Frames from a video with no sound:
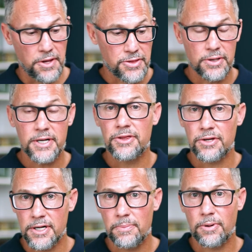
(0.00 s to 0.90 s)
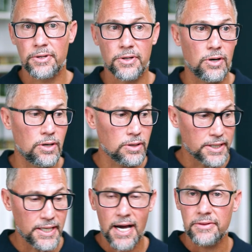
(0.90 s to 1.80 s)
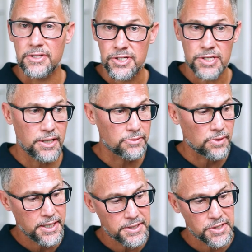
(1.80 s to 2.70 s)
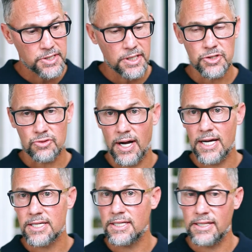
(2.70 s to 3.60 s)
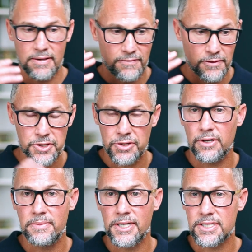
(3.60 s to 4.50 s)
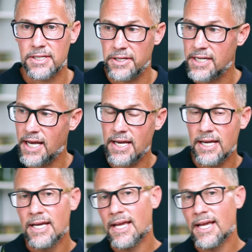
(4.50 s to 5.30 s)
the 30-30 protocol, get out in the sun right as the sun's rising that first 30 minutes of the day,